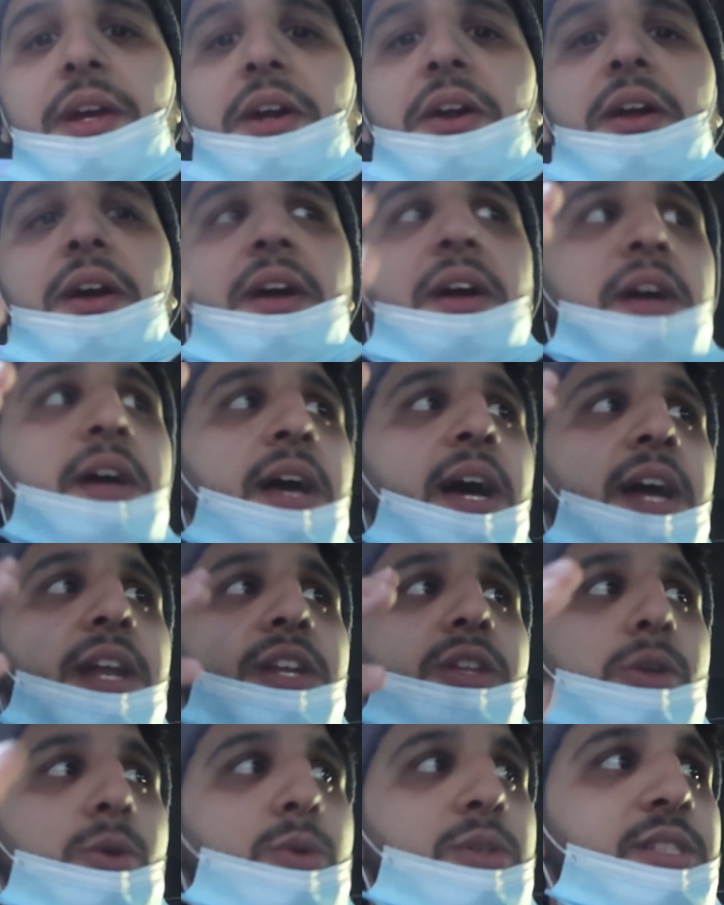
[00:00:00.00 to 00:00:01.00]
there
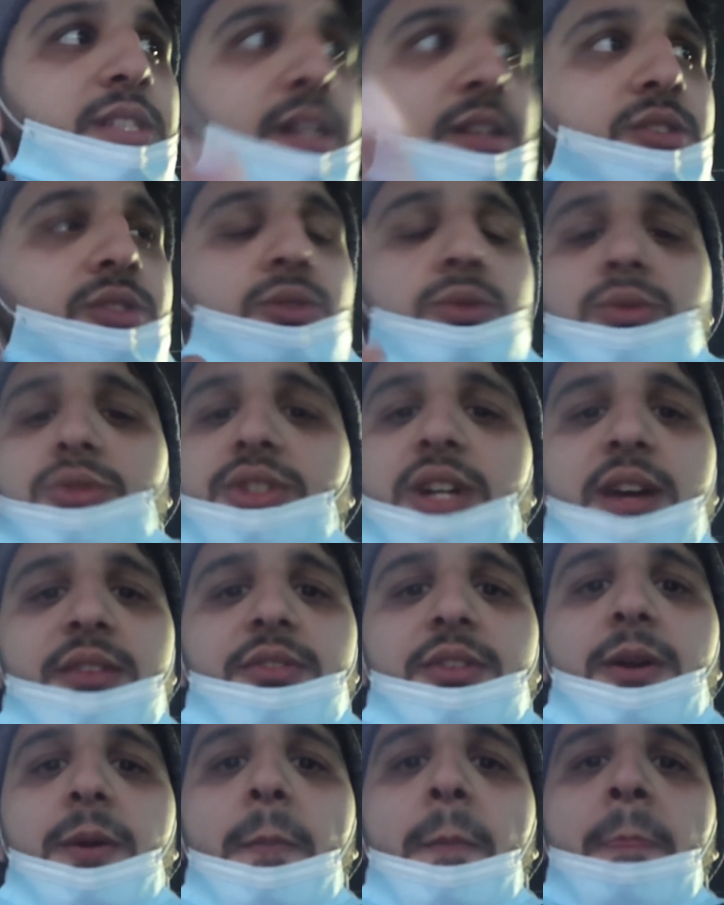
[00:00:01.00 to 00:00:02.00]
and use their
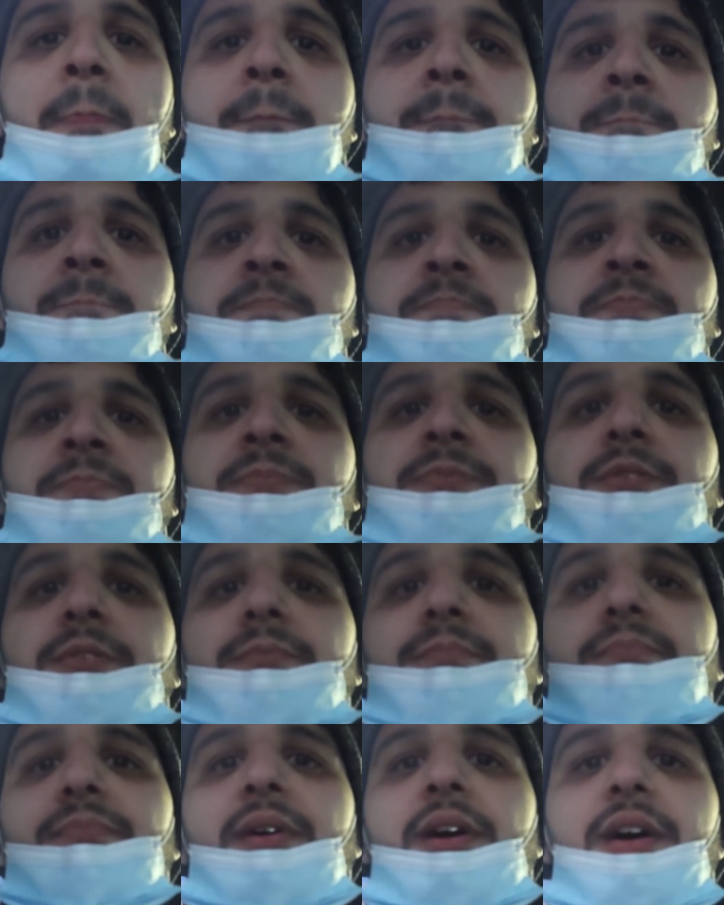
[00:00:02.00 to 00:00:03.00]
screwdriver,
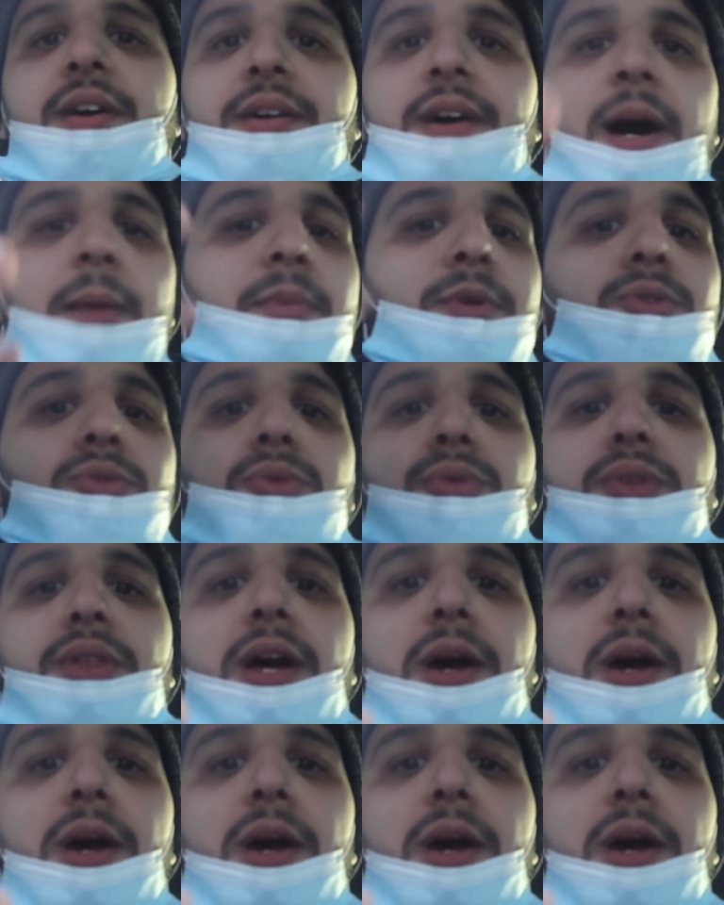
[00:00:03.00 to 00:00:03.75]
but I'm gonna do